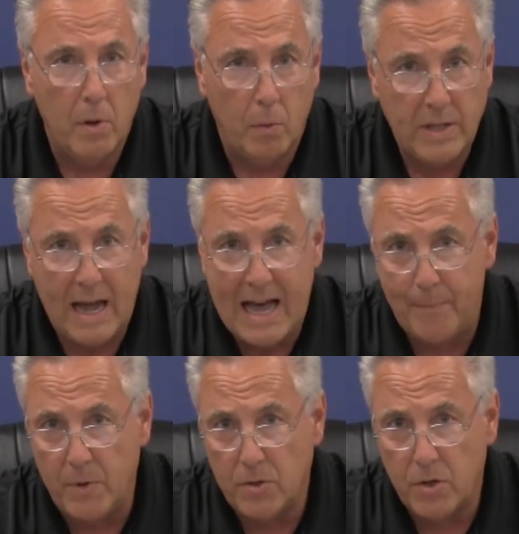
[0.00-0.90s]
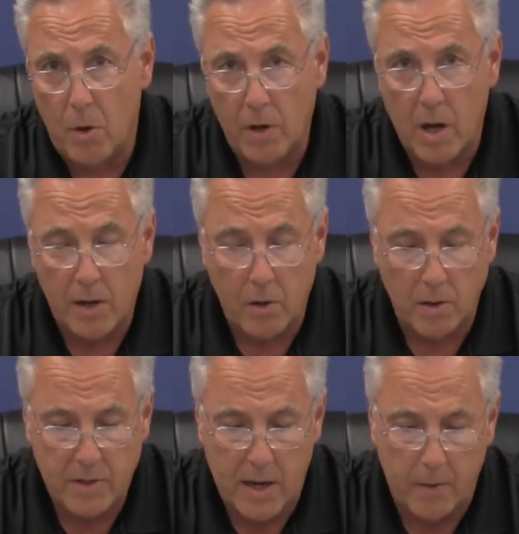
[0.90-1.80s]
with the happenings going on in
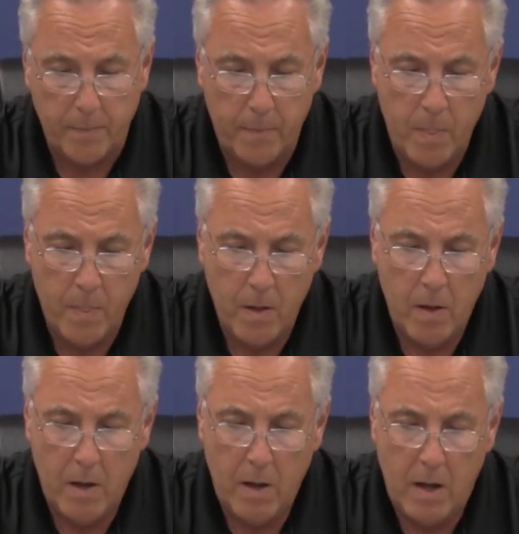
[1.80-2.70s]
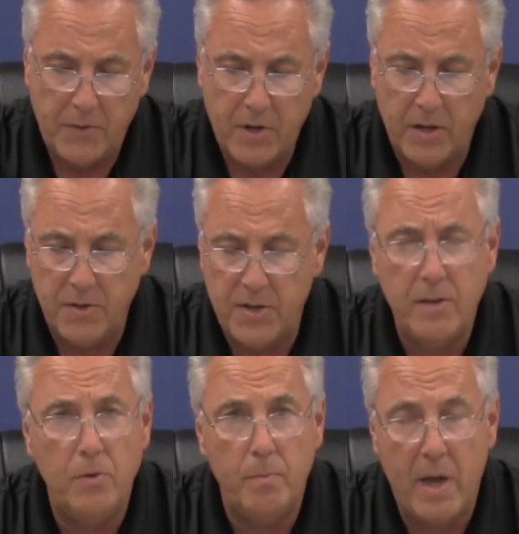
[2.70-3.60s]
our town, and to
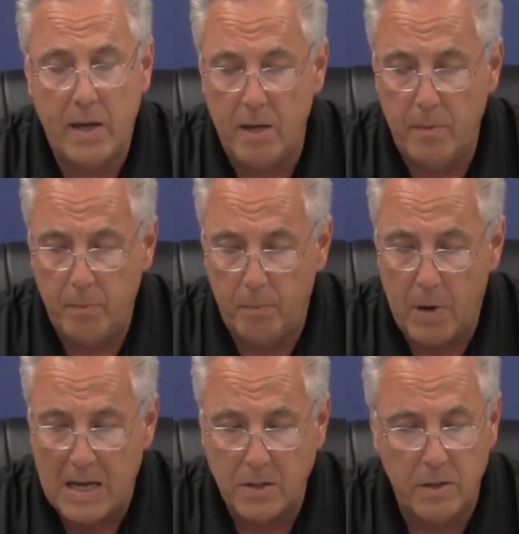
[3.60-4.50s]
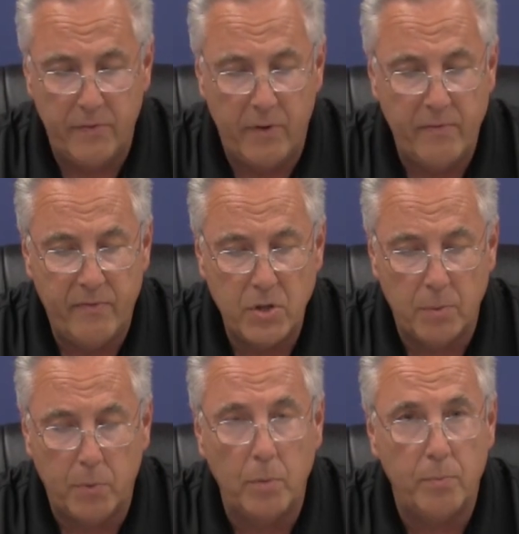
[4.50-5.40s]
continue making positive and
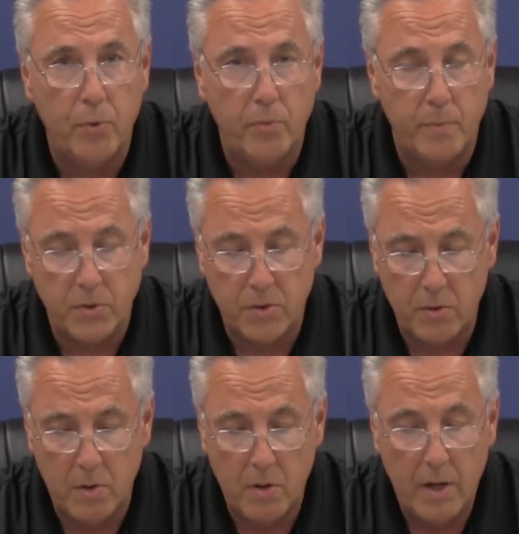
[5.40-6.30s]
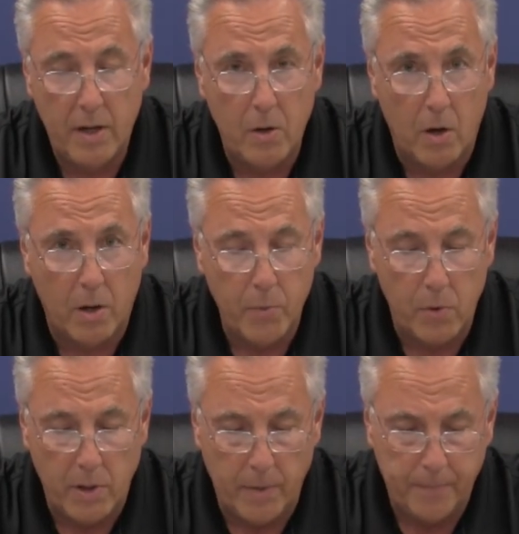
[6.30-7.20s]
visible improvements in our community.